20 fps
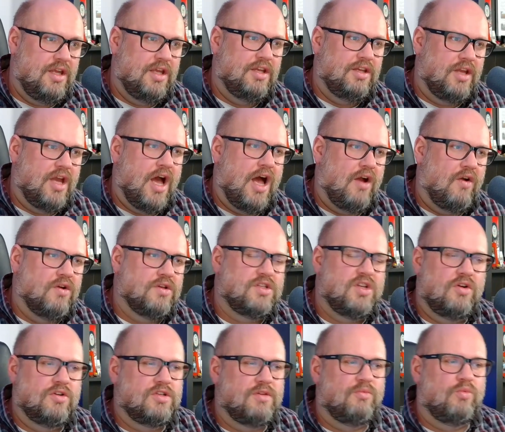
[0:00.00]
in Congress.
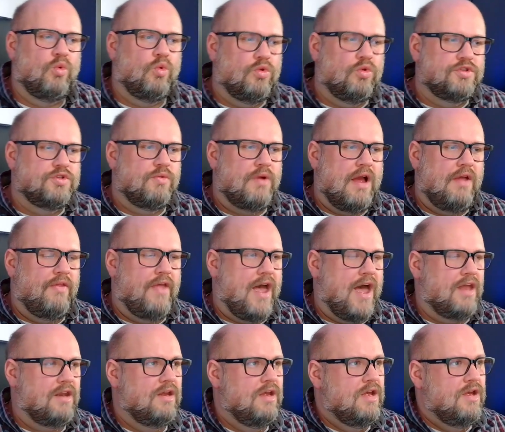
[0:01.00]
There are some rules around
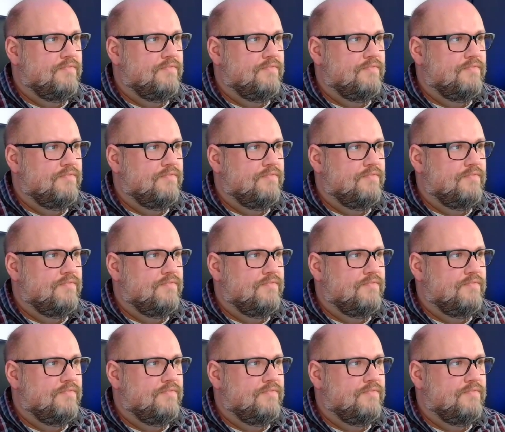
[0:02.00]
that.